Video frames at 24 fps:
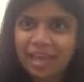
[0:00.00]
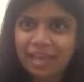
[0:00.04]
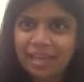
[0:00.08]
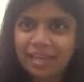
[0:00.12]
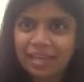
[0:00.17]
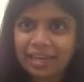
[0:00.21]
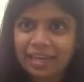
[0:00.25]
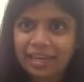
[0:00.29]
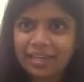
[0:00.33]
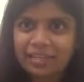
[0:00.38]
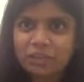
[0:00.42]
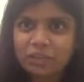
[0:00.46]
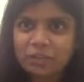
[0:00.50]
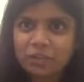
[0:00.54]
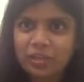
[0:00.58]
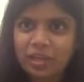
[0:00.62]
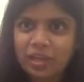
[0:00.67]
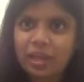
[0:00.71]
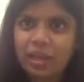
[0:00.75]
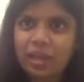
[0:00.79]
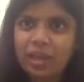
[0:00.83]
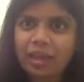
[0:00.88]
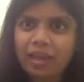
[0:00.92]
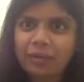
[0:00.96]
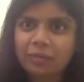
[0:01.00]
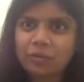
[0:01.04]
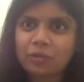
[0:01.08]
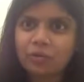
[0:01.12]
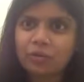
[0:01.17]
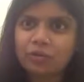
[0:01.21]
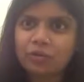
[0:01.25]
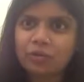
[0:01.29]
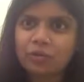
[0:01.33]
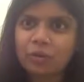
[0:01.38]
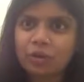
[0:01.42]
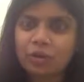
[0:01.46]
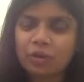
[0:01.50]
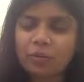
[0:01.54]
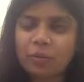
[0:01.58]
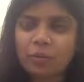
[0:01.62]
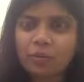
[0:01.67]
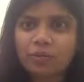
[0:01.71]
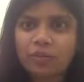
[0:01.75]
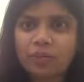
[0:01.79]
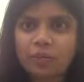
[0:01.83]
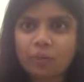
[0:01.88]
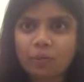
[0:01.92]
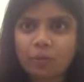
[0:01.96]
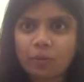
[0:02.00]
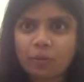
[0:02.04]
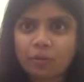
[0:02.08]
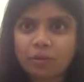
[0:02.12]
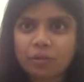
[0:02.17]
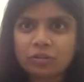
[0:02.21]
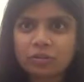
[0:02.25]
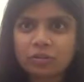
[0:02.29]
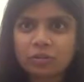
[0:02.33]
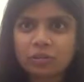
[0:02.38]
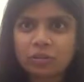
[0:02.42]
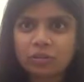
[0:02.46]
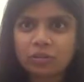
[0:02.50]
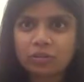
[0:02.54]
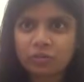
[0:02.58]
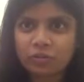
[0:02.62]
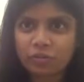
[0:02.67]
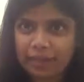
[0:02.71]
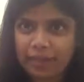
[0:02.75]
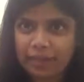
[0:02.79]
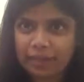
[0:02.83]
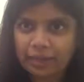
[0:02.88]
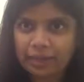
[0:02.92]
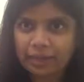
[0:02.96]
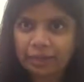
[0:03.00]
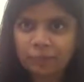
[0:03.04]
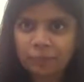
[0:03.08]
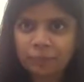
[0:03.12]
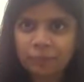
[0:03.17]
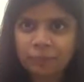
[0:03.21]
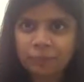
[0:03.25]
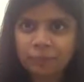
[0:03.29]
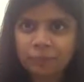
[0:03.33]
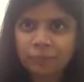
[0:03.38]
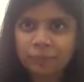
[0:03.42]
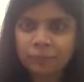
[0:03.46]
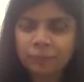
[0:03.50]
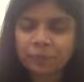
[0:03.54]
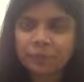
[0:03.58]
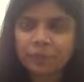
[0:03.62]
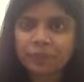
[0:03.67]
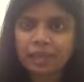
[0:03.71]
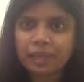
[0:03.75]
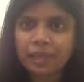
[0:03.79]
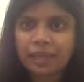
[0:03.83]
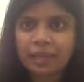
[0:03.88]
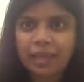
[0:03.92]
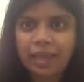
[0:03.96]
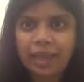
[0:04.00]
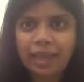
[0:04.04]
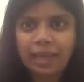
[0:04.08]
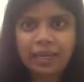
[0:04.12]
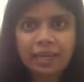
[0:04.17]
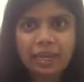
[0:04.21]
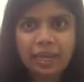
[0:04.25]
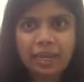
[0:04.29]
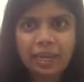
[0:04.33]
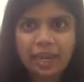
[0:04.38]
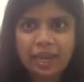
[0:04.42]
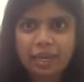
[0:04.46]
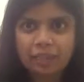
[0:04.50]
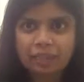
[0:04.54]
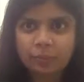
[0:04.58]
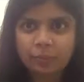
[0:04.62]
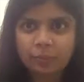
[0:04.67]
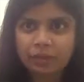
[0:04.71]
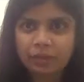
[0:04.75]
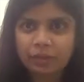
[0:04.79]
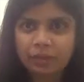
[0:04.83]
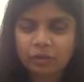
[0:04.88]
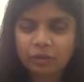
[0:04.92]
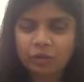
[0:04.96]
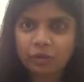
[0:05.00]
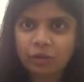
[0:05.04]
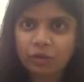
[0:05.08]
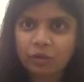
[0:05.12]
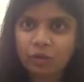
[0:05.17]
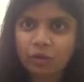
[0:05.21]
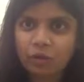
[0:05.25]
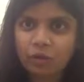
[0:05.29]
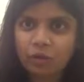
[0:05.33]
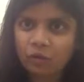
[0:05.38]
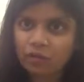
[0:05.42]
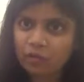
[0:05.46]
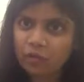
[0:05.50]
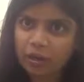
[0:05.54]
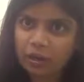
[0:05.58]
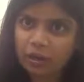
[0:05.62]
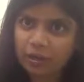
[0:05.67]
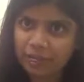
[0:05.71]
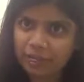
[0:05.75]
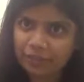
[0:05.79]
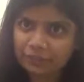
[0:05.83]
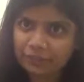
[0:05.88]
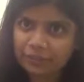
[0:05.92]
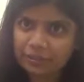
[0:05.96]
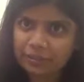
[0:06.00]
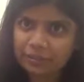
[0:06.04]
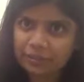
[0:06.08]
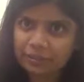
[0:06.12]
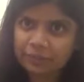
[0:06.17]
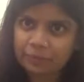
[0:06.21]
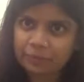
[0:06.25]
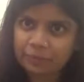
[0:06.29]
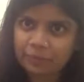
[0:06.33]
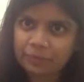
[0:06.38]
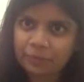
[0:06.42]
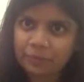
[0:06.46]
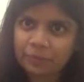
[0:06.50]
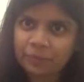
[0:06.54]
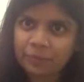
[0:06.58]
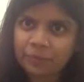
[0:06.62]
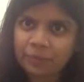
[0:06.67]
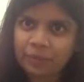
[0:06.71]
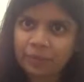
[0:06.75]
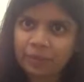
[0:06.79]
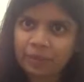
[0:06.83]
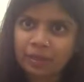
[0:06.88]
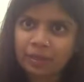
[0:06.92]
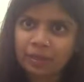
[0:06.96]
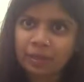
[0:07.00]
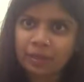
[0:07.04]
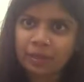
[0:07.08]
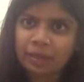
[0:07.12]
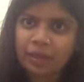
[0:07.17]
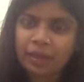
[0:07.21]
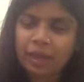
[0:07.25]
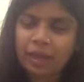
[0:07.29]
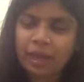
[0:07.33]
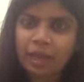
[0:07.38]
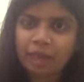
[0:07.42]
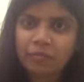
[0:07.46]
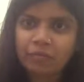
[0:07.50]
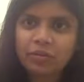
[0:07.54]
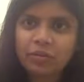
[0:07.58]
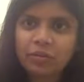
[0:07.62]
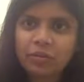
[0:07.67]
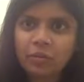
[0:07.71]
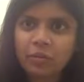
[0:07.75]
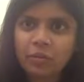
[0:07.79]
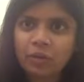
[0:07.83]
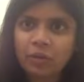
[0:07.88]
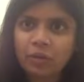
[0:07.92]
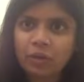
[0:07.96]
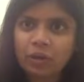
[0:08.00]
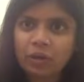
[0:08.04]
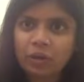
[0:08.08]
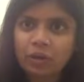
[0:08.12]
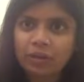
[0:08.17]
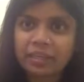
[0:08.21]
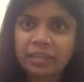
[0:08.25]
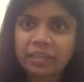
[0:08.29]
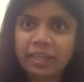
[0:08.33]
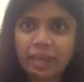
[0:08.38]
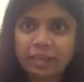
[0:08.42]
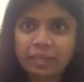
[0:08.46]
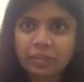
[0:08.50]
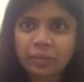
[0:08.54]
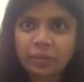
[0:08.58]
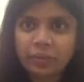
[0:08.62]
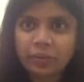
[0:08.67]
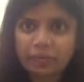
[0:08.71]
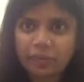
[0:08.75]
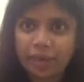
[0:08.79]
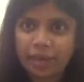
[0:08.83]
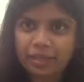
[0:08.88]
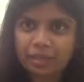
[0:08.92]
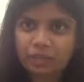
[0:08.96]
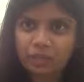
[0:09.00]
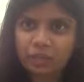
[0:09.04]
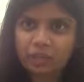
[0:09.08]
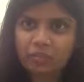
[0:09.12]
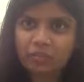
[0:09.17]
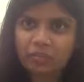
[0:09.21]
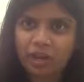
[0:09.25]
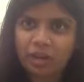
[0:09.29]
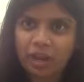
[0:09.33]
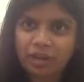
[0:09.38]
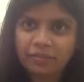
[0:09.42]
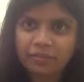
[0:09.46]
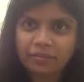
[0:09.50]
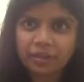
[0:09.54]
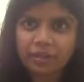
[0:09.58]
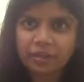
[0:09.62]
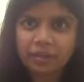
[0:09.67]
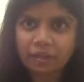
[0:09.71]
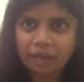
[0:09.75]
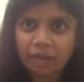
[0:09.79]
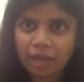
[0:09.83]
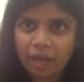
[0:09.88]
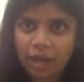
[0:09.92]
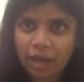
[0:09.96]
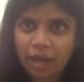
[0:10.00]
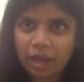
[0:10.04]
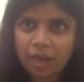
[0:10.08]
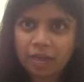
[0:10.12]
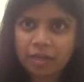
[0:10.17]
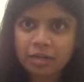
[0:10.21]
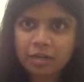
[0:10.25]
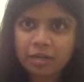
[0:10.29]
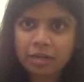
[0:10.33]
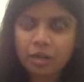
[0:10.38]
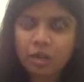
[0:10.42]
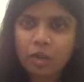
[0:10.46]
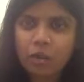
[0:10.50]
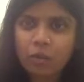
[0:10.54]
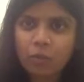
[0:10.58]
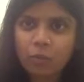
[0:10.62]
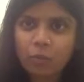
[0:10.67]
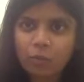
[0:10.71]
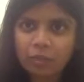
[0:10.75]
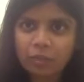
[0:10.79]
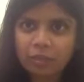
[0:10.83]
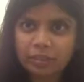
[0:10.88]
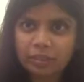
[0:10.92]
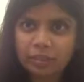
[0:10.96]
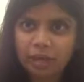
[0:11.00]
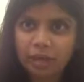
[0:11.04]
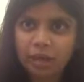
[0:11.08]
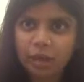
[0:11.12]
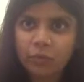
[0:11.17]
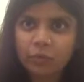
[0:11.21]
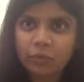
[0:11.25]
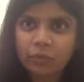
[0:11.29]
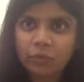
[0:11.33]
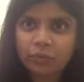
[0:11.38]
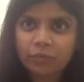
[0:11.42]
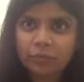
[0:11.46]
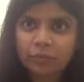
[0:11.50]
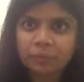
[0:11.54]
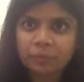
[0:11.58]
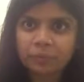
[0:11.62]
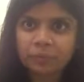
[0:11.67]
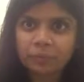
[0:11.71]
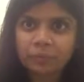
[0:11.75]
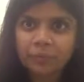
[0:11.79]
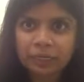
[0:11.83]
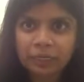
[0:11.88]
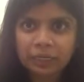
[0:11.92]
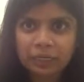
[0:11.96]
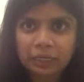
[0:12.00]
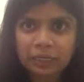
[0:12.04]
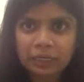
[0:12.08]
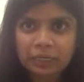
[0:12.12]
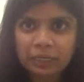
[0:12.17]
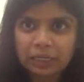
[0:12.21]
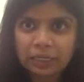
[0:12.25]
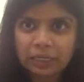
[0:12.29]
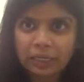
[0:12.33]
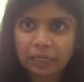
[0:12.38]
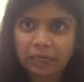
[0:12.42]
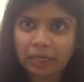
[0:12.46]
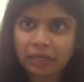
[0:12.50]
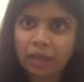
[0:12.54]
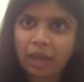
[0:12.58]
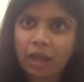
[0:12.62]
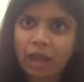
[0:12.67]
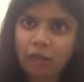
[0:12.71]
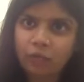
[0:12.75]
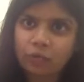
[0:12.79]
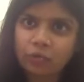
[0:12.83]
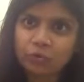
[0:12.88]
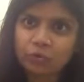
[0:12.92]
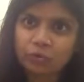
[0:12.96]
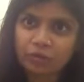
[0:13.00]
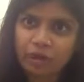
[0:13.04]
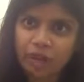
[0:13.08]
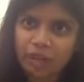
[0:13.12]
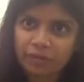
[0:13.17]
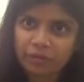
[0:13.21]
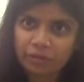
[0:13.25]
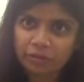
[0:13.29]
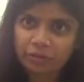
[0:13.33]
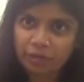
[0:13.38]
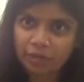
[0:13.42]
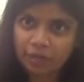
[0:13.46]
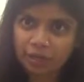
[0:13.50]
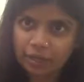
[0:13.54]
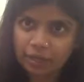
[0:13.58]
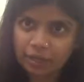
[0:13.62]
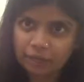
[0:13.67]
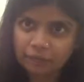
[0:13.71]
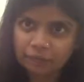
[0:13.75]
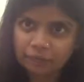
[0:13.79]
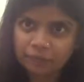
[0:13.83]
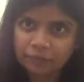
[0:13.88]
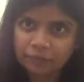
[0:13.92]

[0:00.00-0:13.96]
Hi guys, today I'm going to talk about the importance of training in any aspect of our lives. Can you imagine driving a car without learning how to drive a car?